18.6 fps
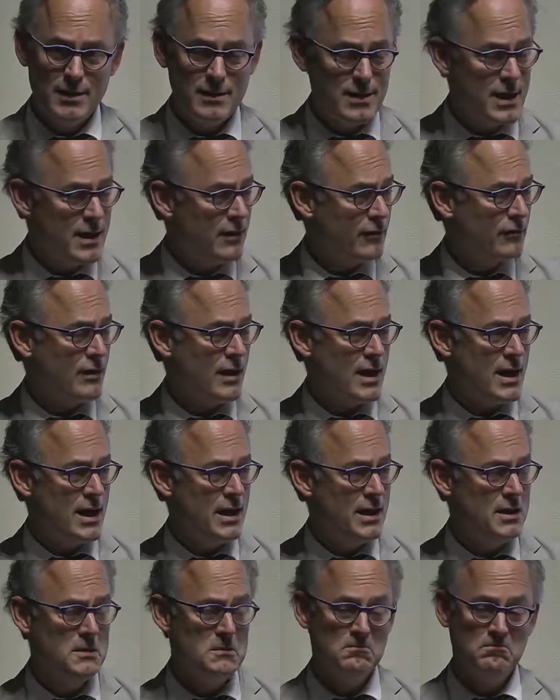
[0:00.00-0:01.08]
They
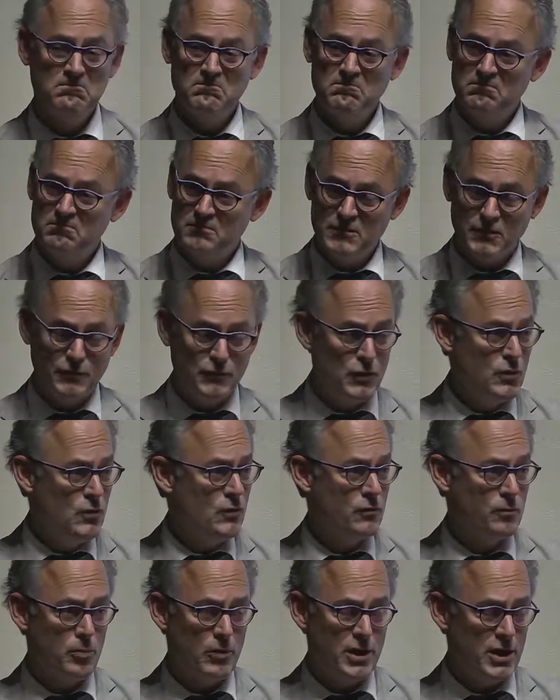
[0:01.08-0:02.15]
decide
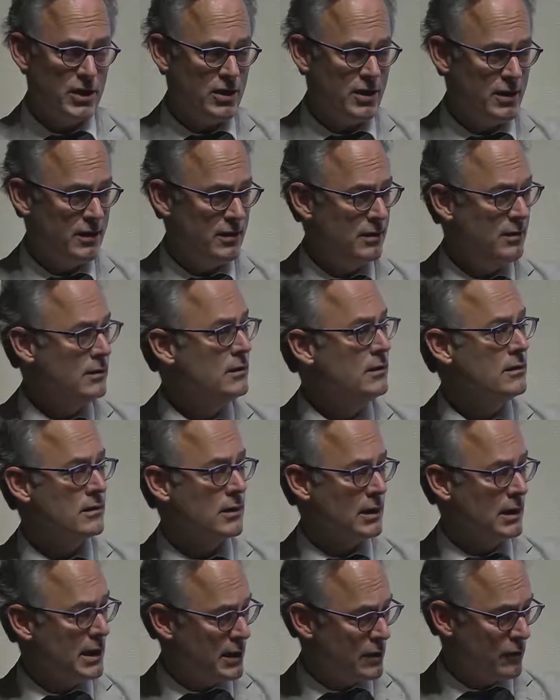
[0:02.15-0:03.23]
food's pretty good,
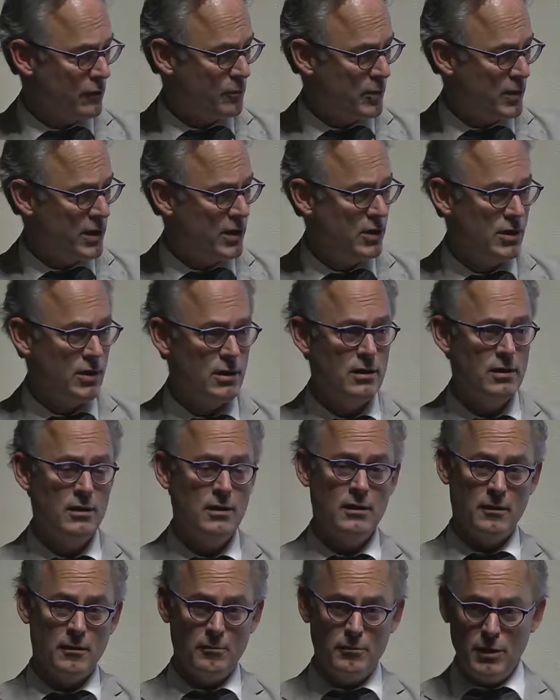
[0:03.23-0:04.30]
the liquor's pretty
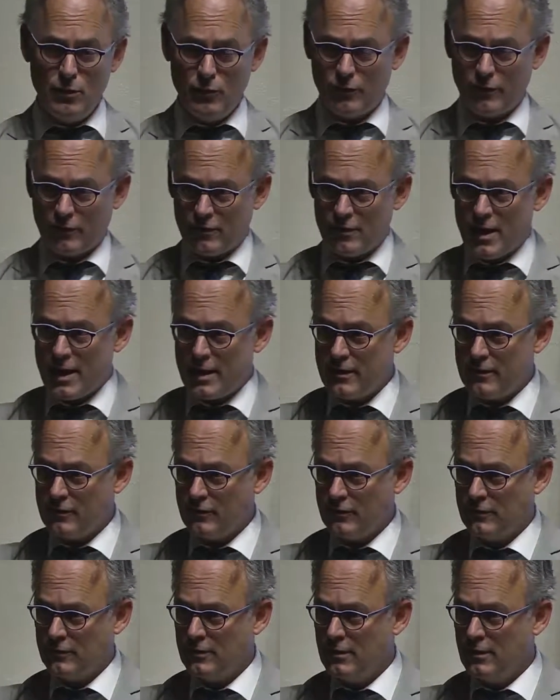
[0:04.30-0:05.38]
good, the music's
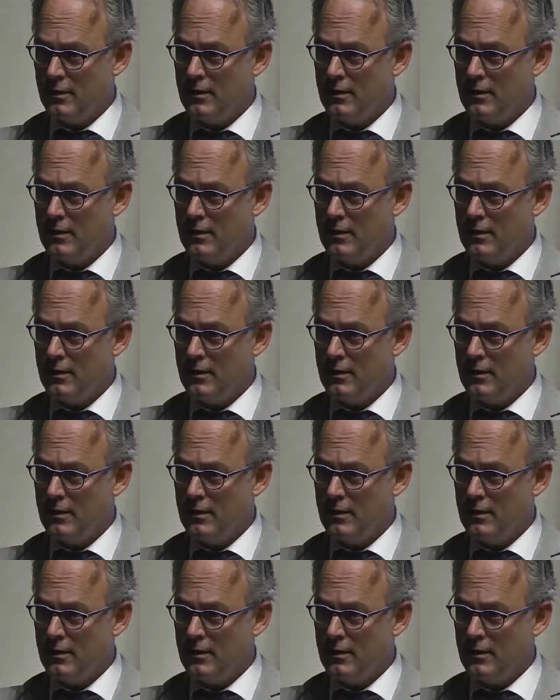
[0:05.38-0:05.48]
nice,